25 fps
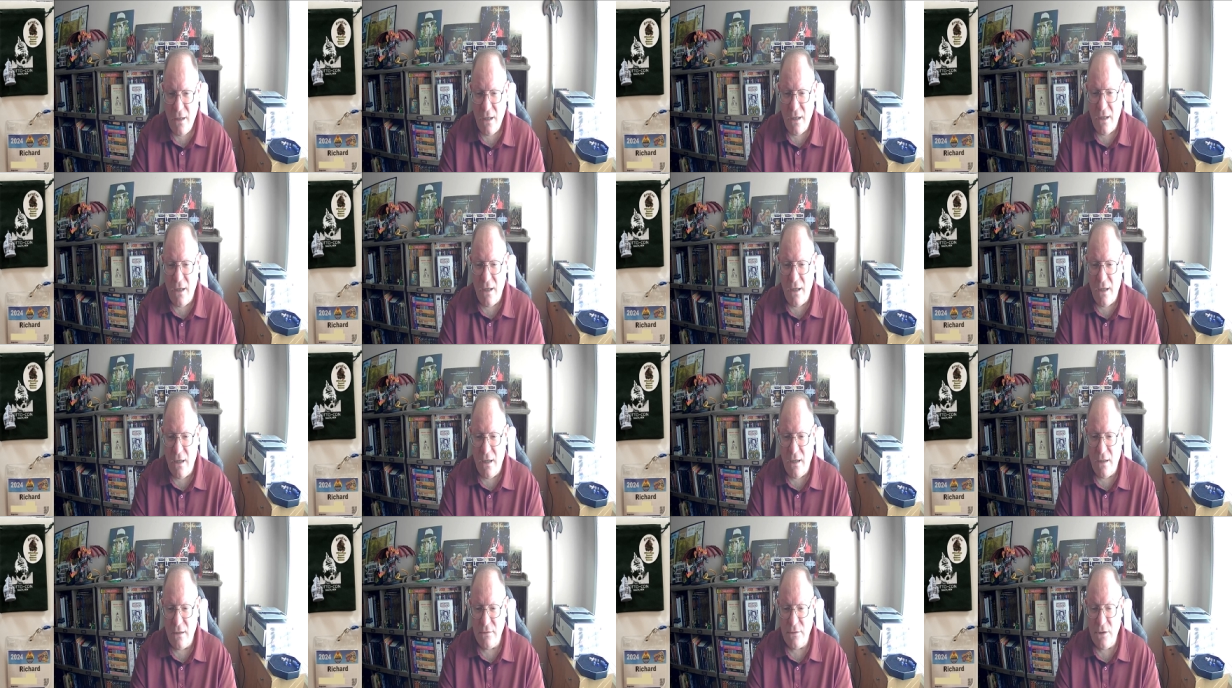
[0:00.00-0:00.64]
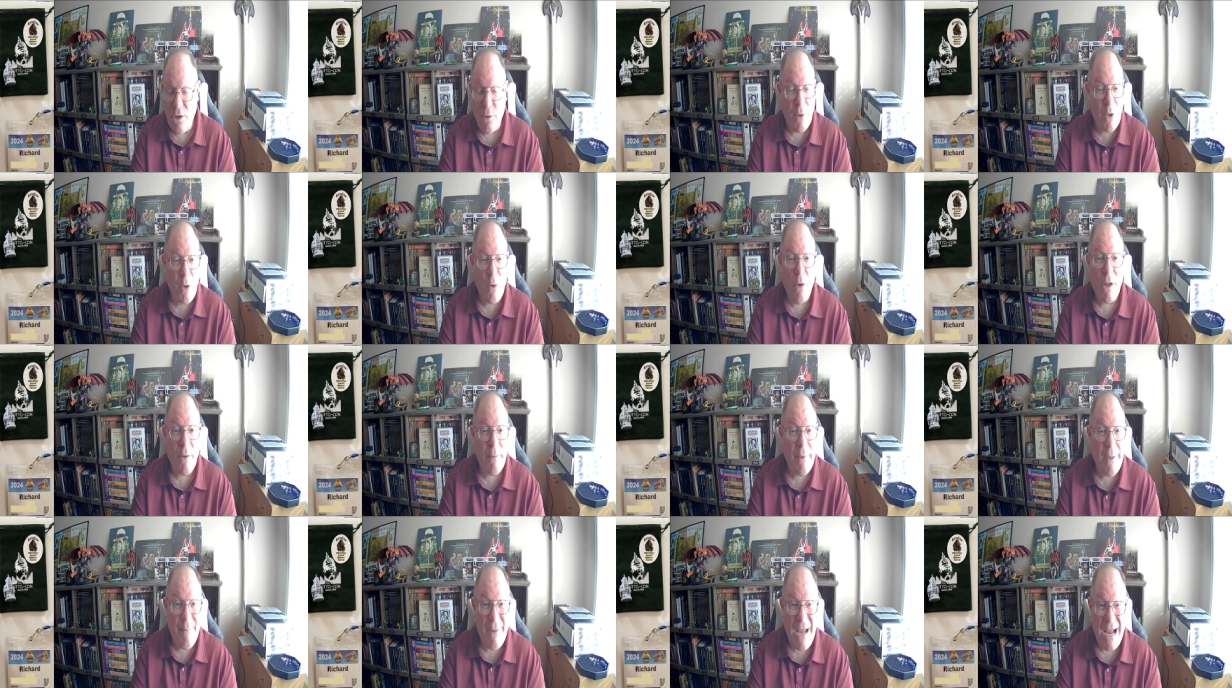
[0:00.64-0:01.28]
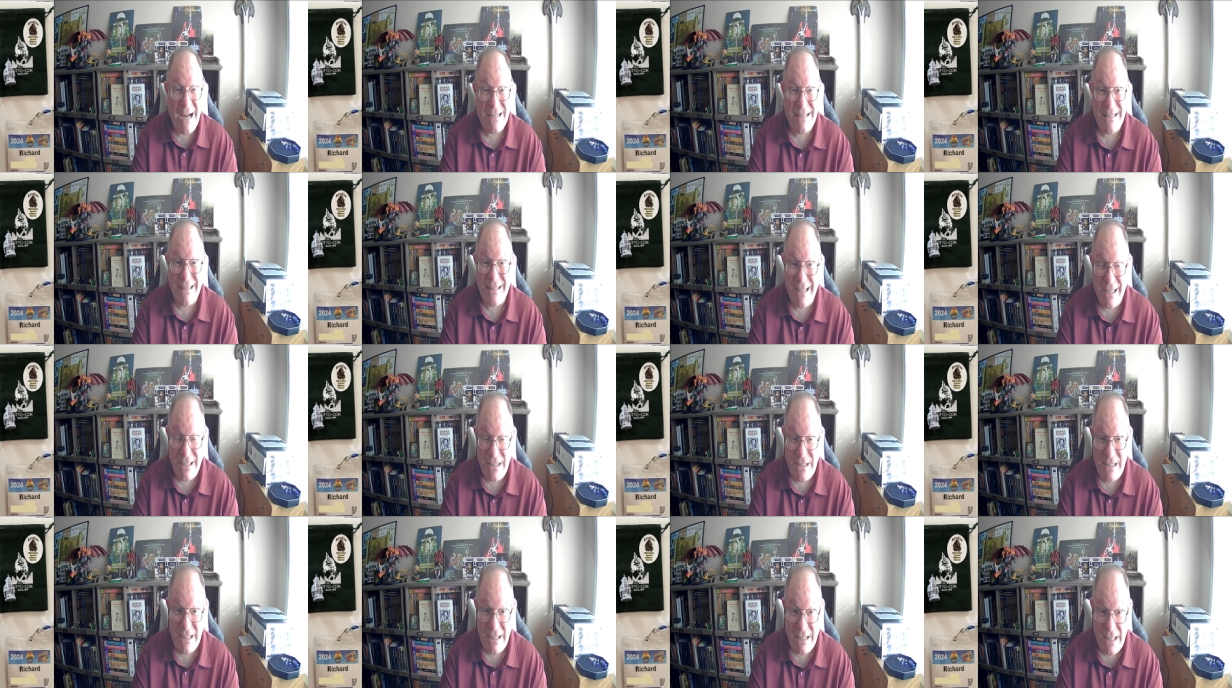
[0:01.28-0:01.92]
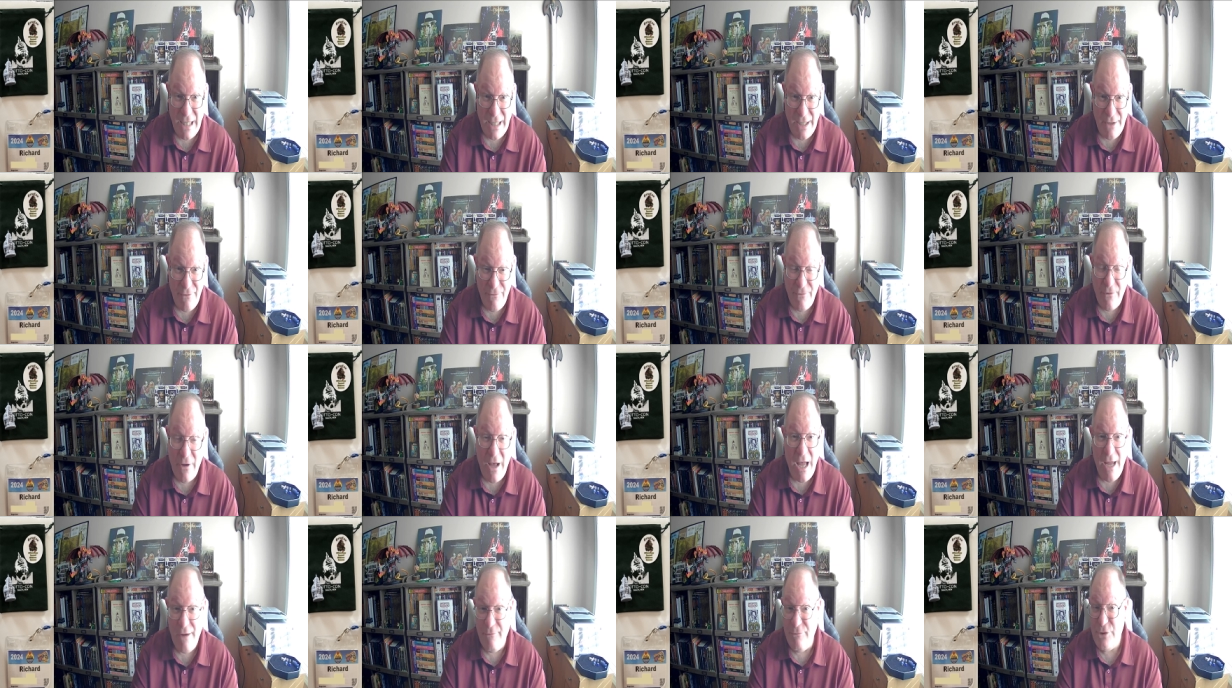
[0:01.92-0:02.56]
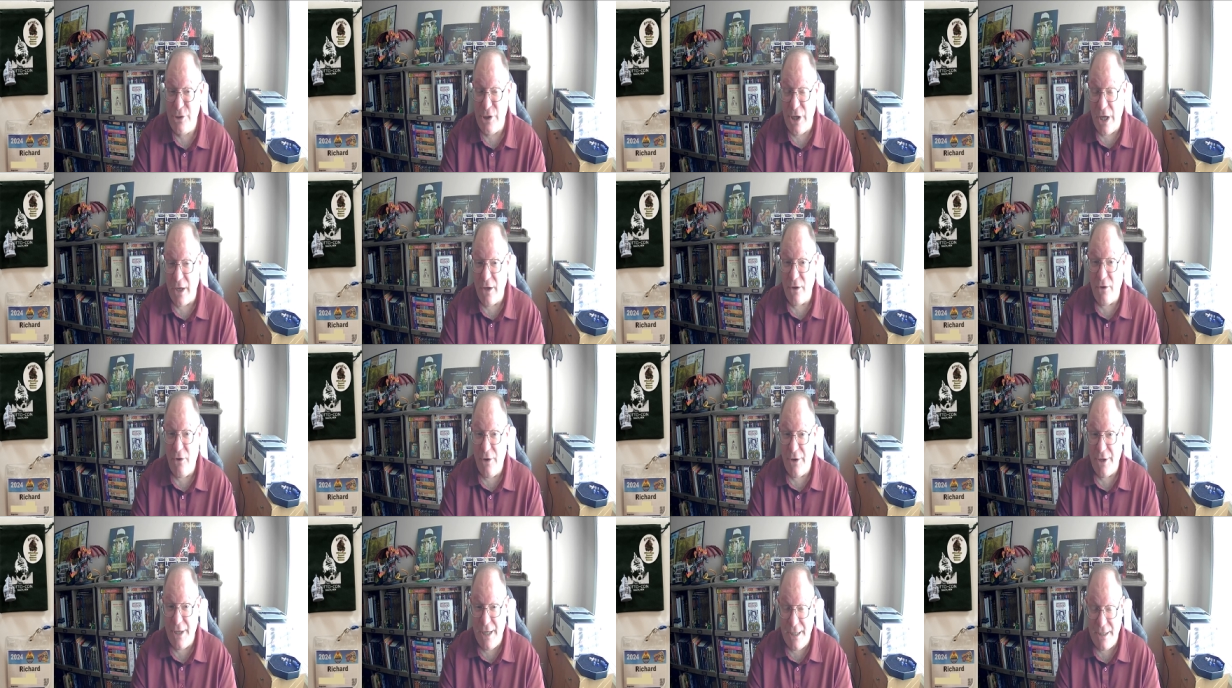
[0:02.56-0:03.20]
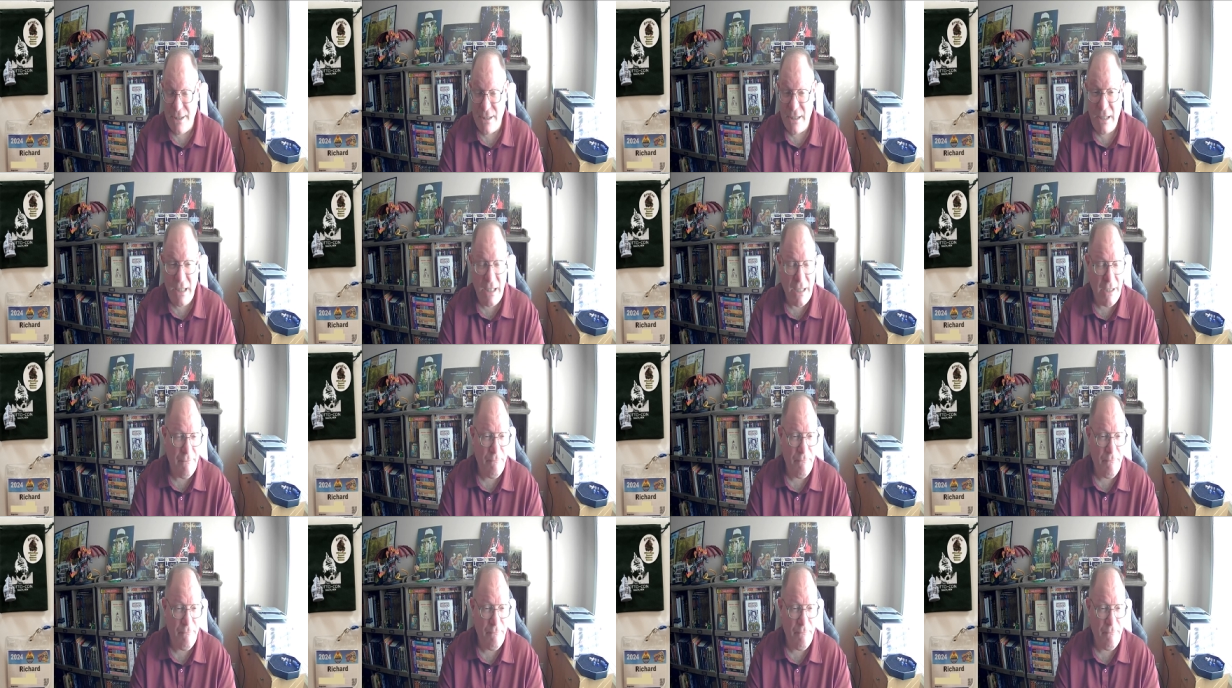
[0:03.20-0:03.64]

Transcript: going all the way back to 1985, Gen Con 18.